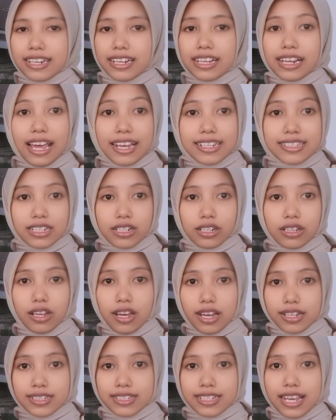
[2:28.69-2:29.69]
the
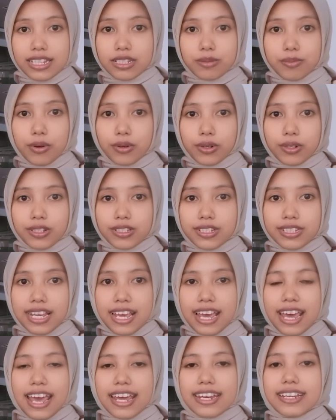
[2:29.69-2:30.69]
lexical access models
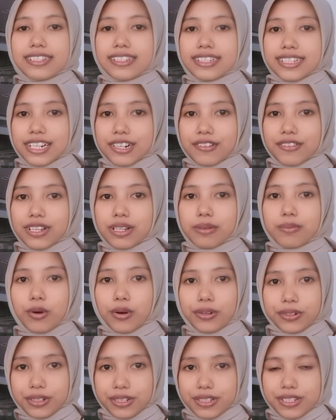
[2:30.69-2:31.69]
and the serial
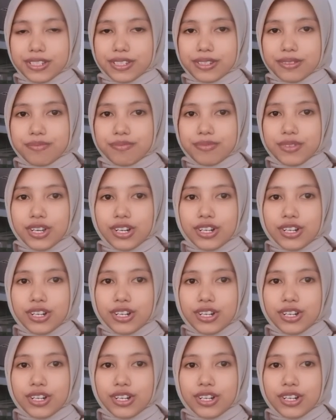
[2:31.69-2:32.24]
models.